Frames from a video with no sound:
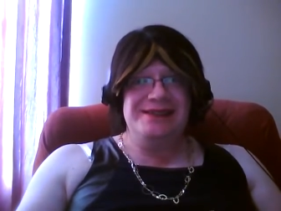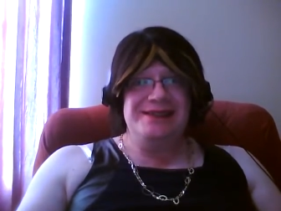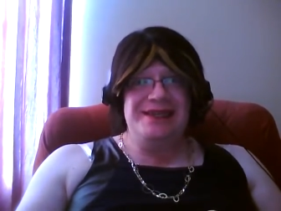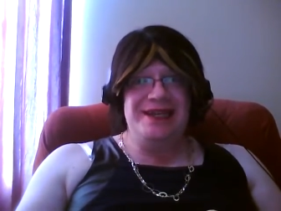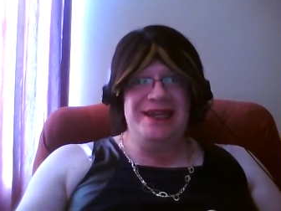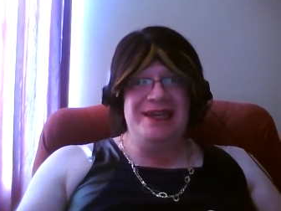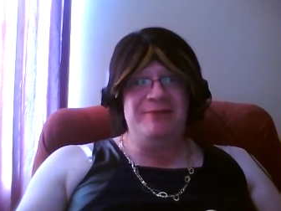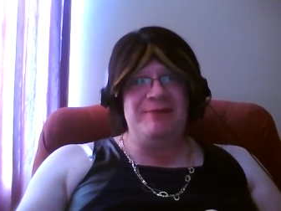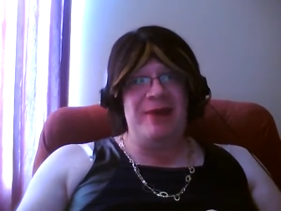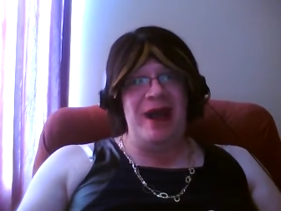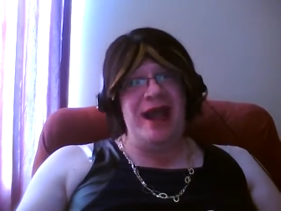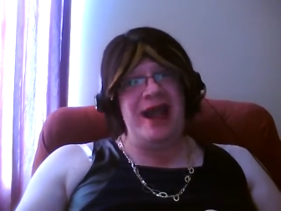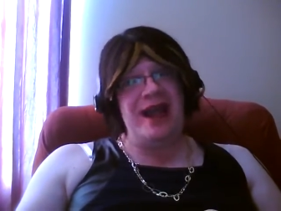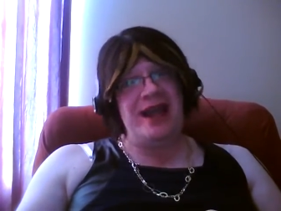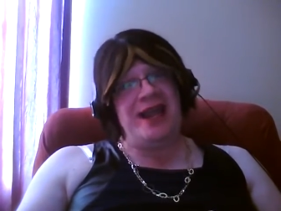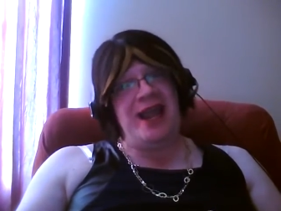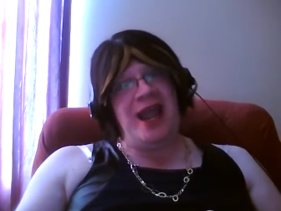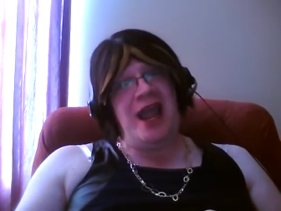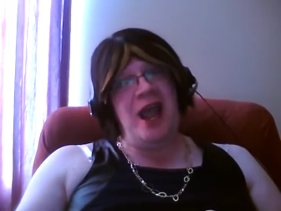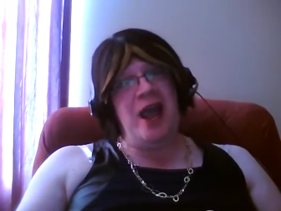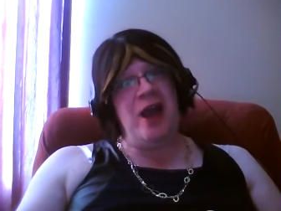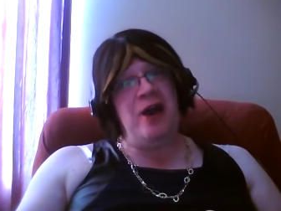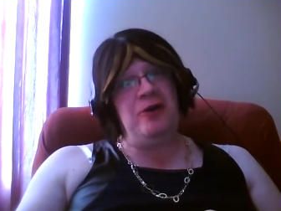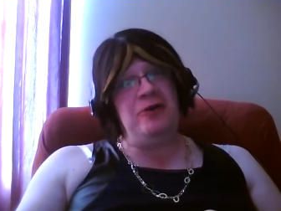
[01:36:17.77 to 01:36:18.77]
in my
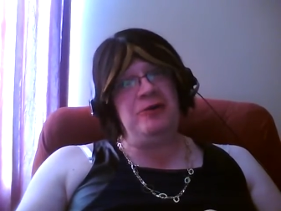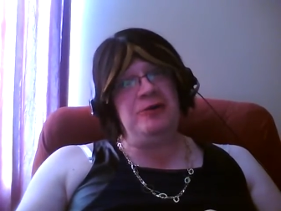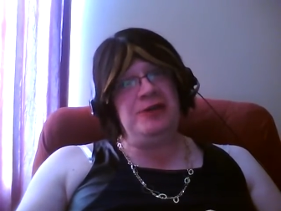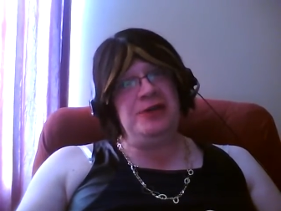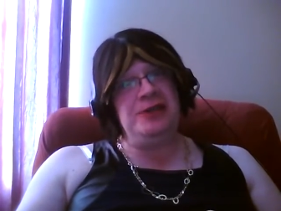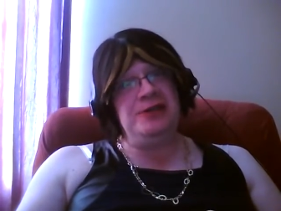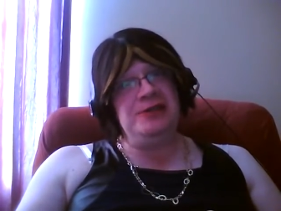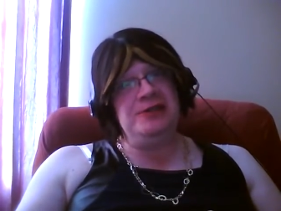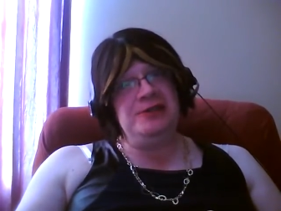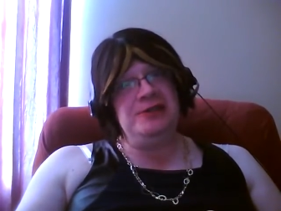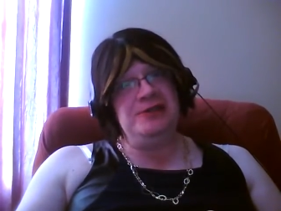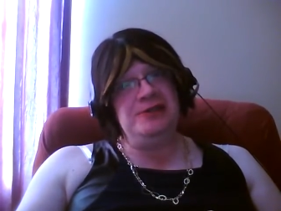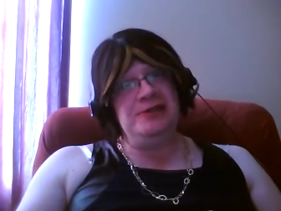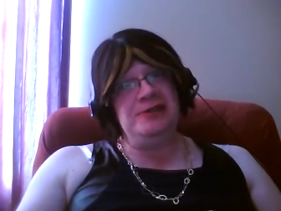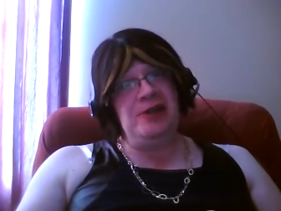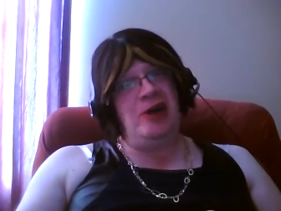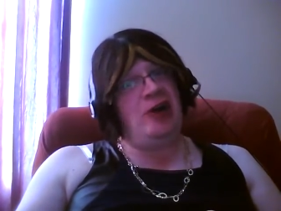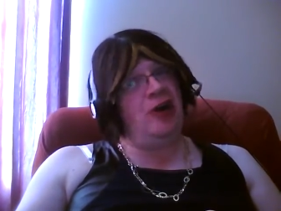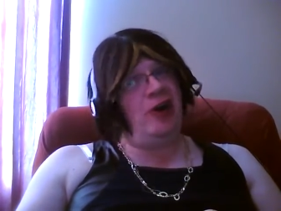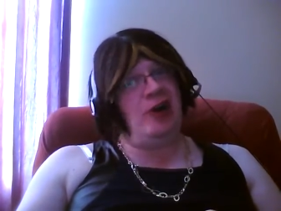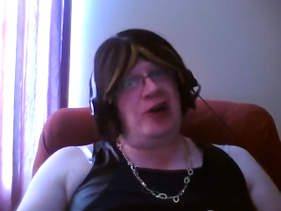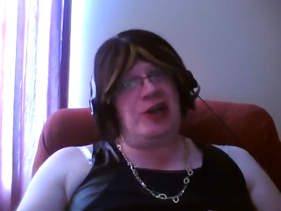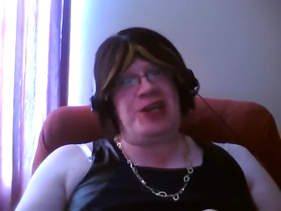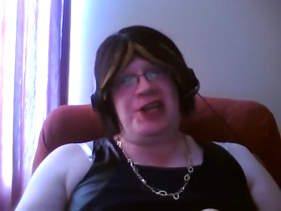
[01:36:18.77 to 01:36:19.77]
account,
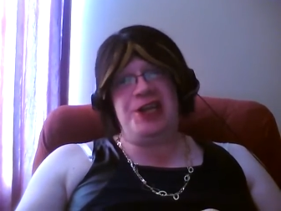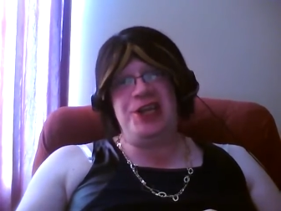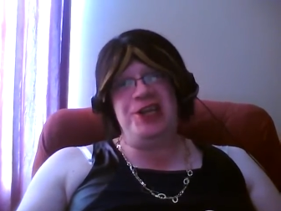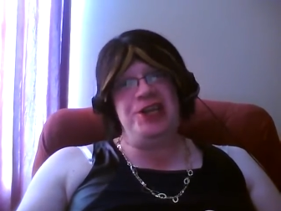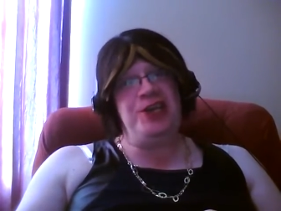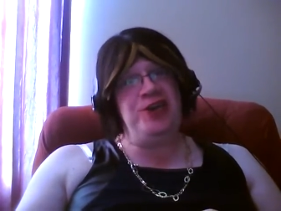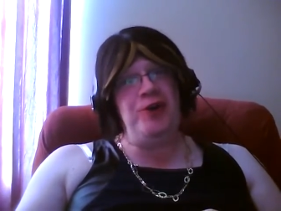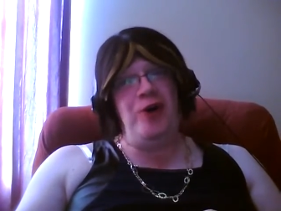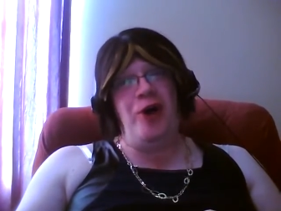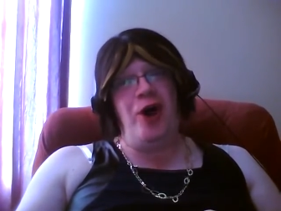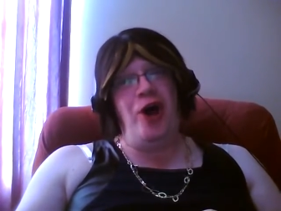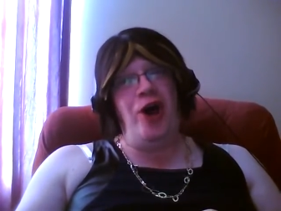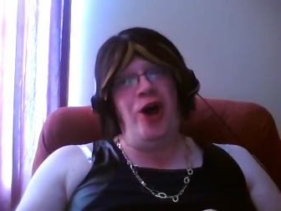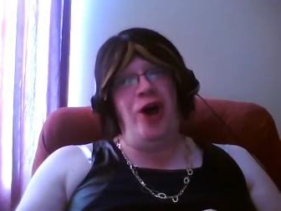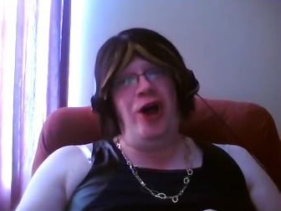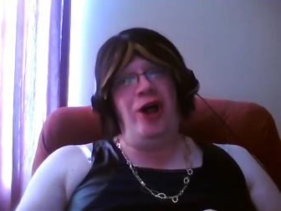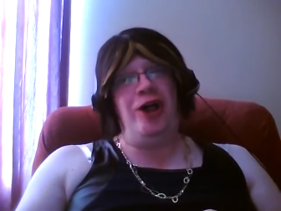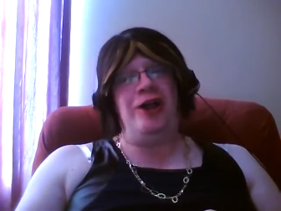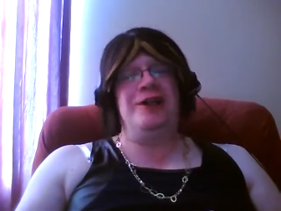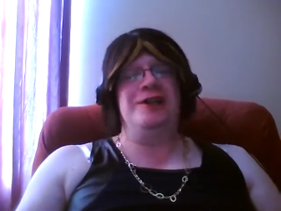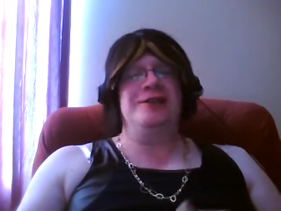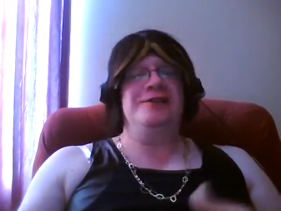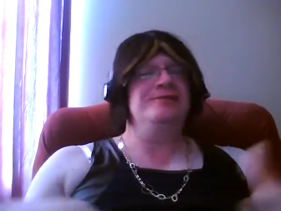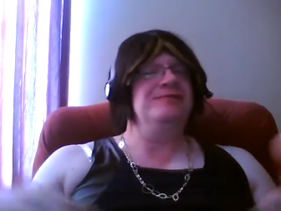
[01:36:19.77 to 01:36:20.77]
or I'll kill you all.
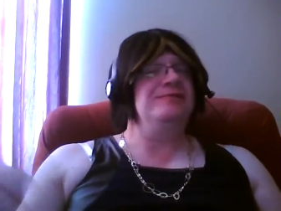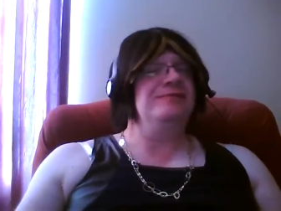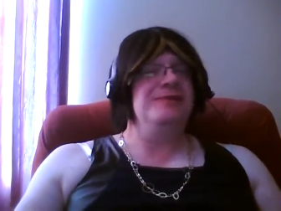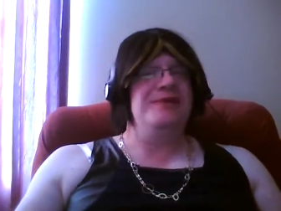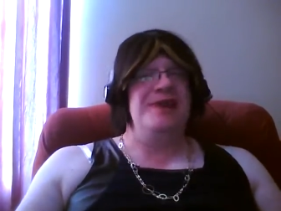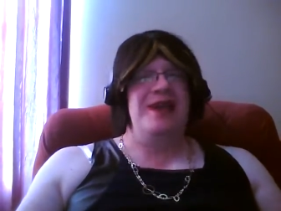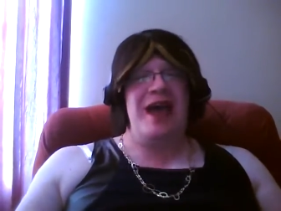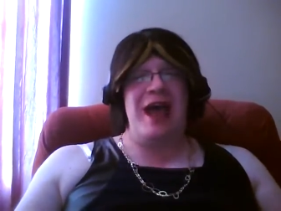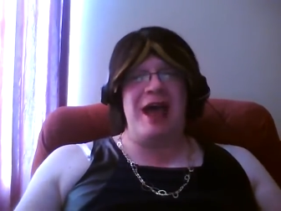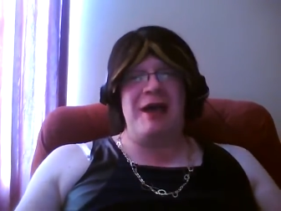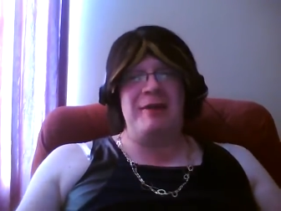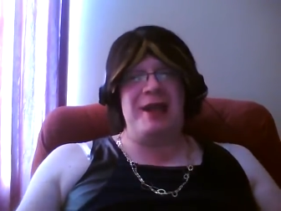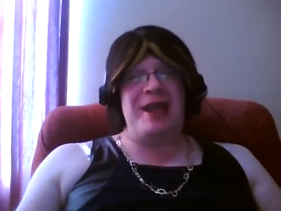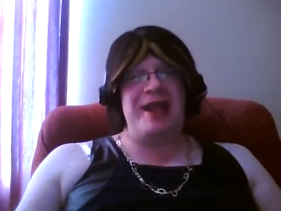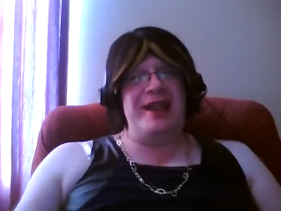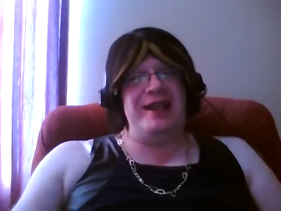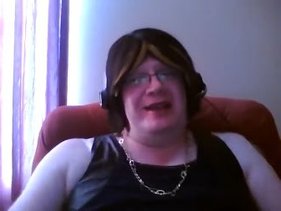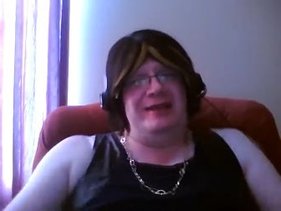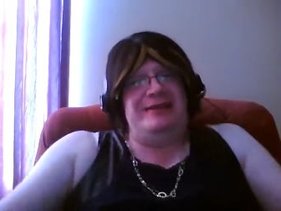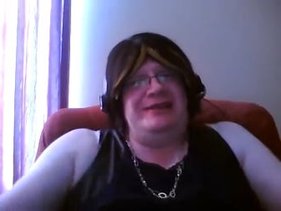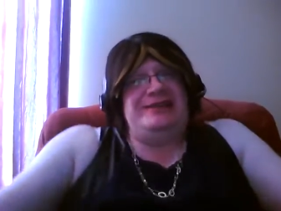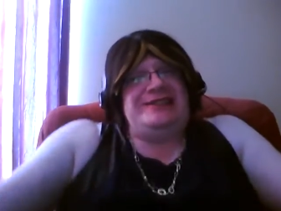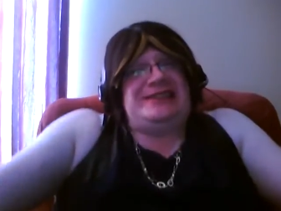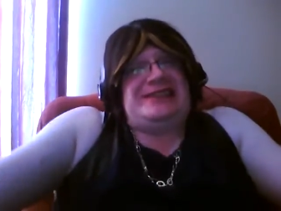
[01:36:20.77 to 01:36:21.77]
I
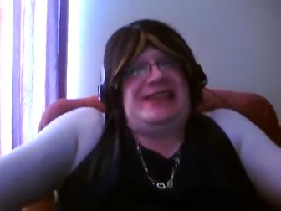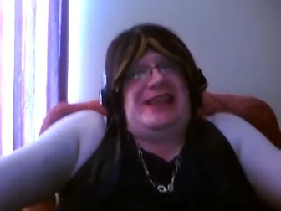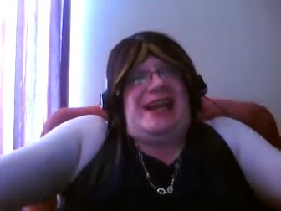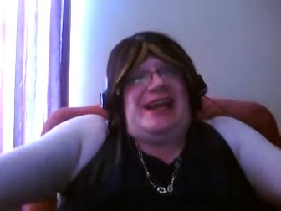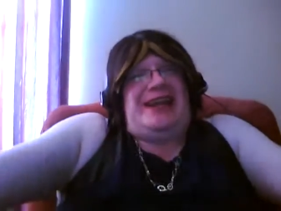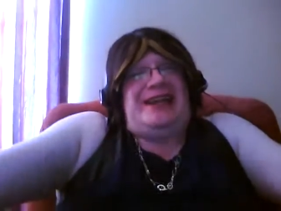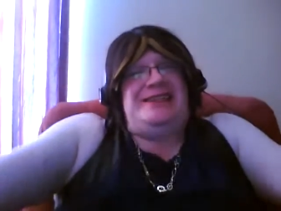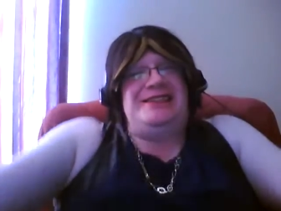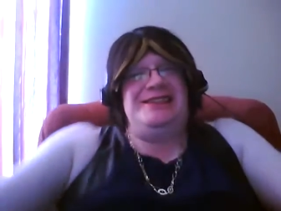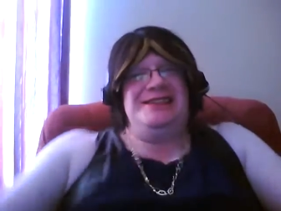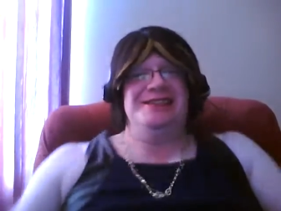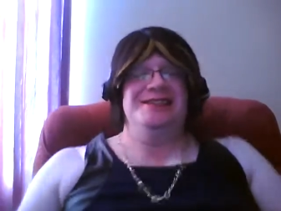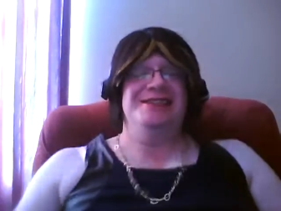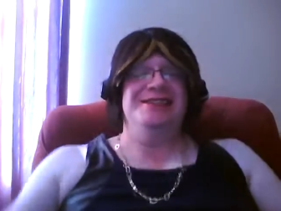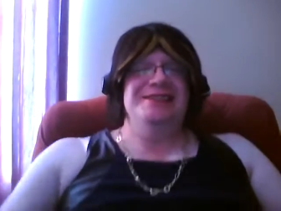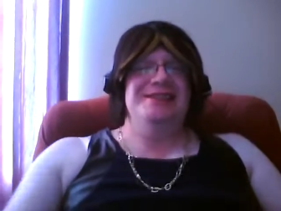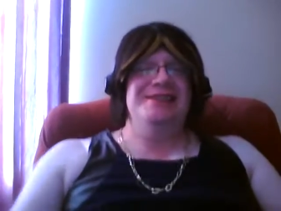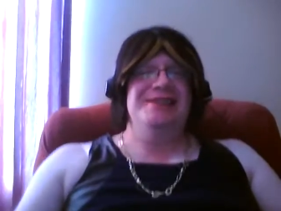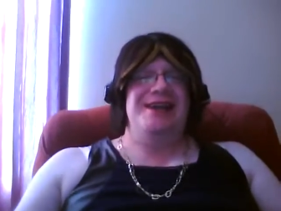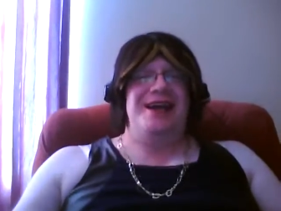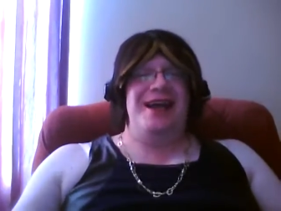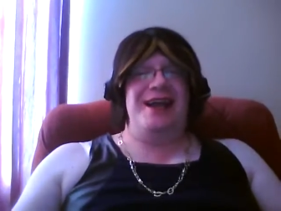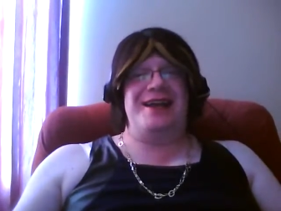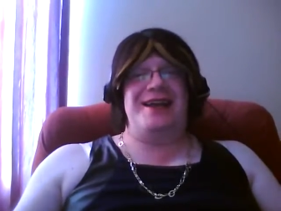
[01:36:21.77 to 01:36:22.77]
mean, yeah,
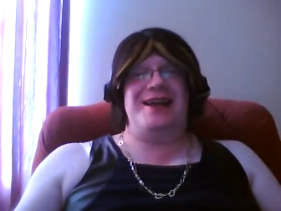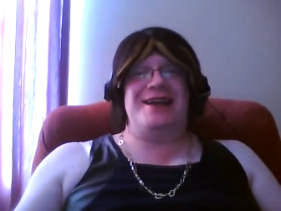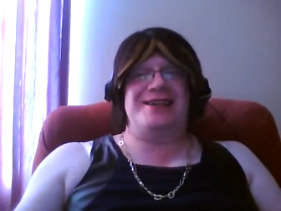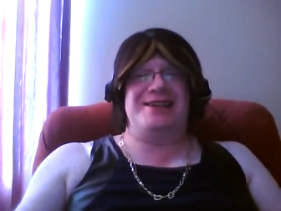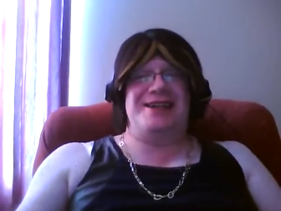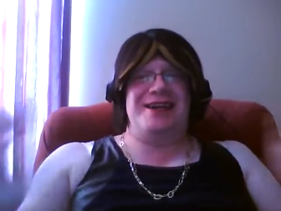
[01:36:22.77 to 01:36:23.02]
I guess